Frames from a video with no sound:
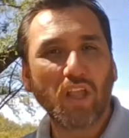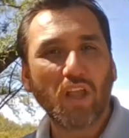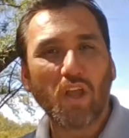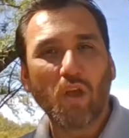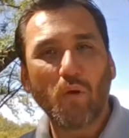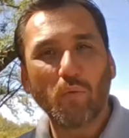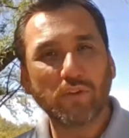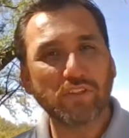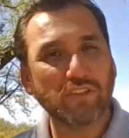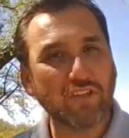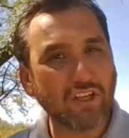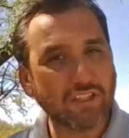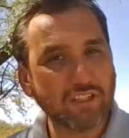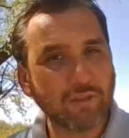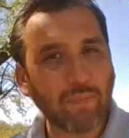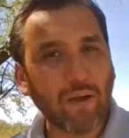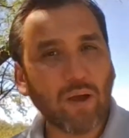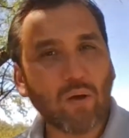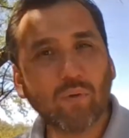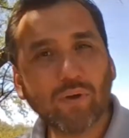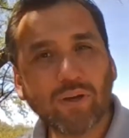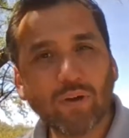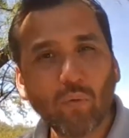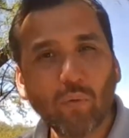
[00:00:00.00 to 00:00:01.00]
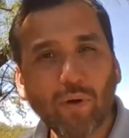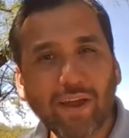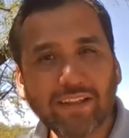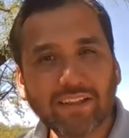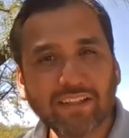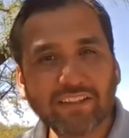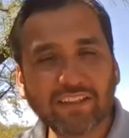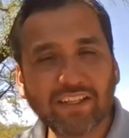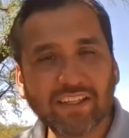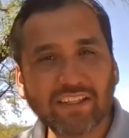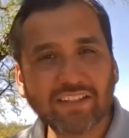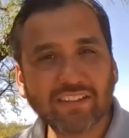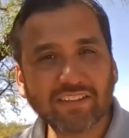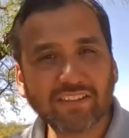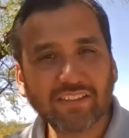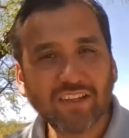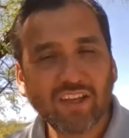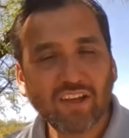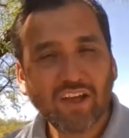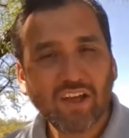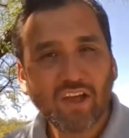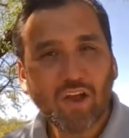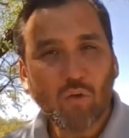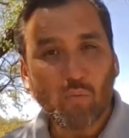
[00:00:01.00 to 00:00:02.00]
we talked about what a wetland is.
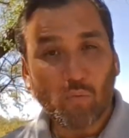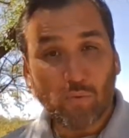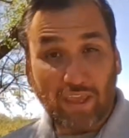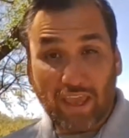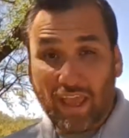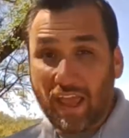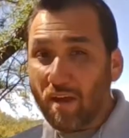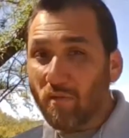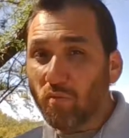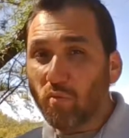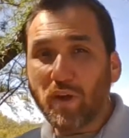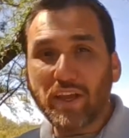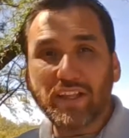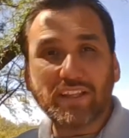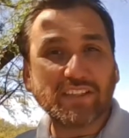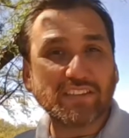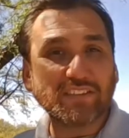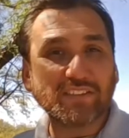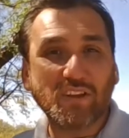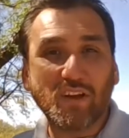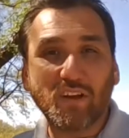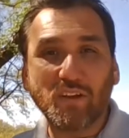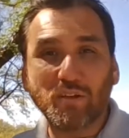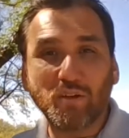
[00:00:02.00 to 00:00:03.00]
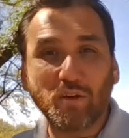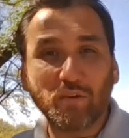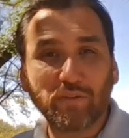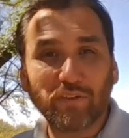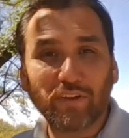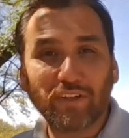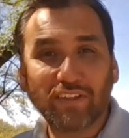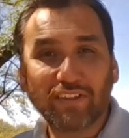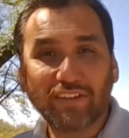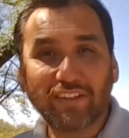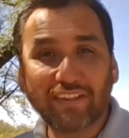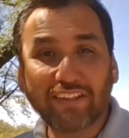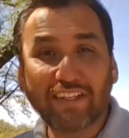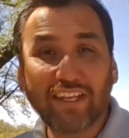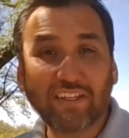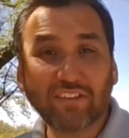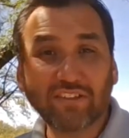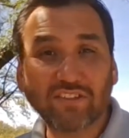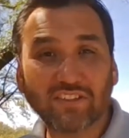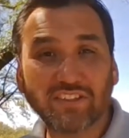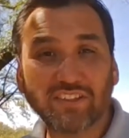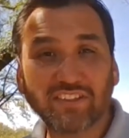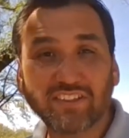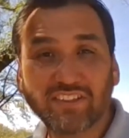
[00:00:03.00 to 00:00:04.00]
We have wetlands all over the, the
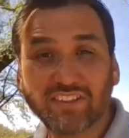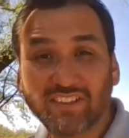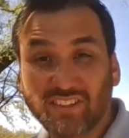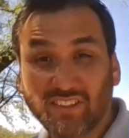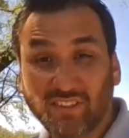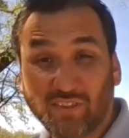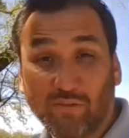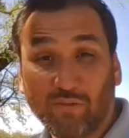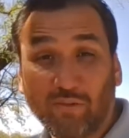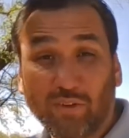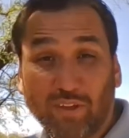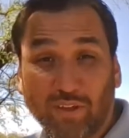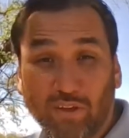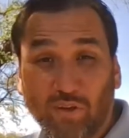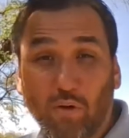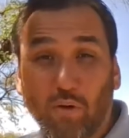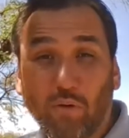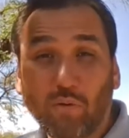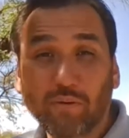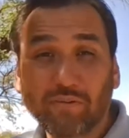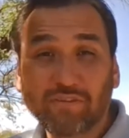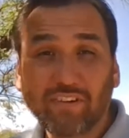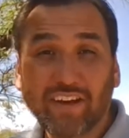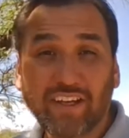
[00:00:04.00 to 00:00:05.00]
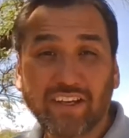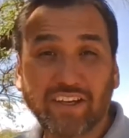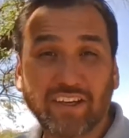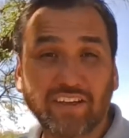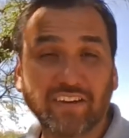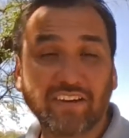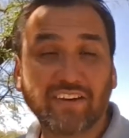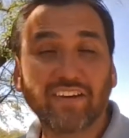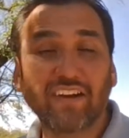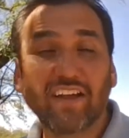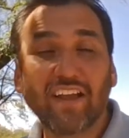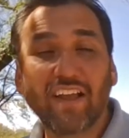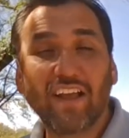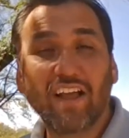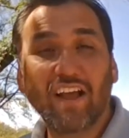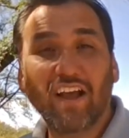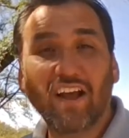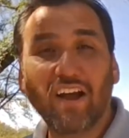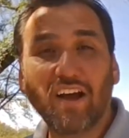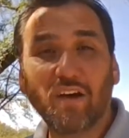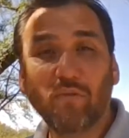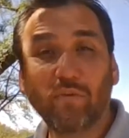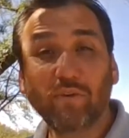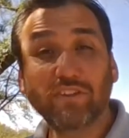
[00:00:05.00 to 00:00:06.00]
nature center. This is a really cool one right here.
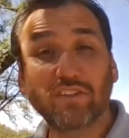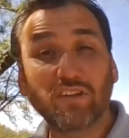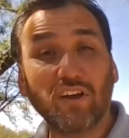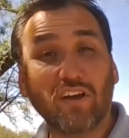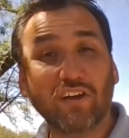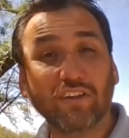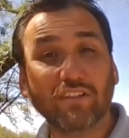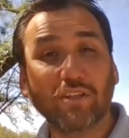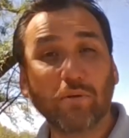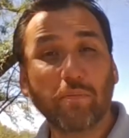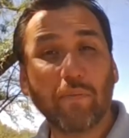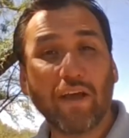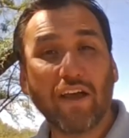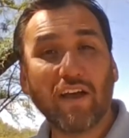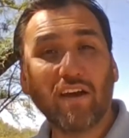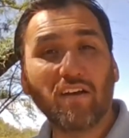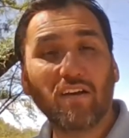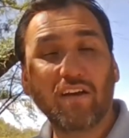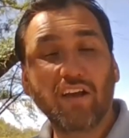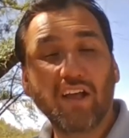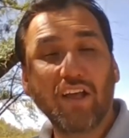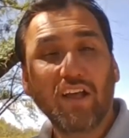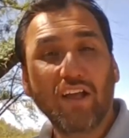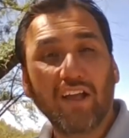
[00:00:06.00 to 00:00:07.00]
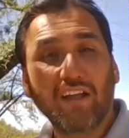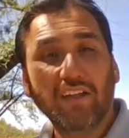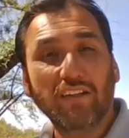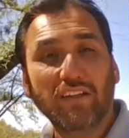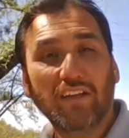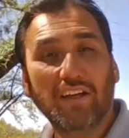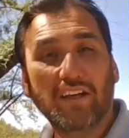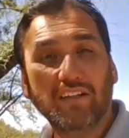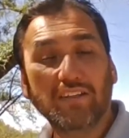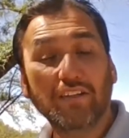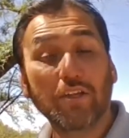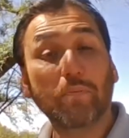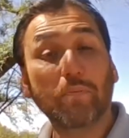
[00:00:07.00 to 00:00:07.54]
Uh, we talked about uh, the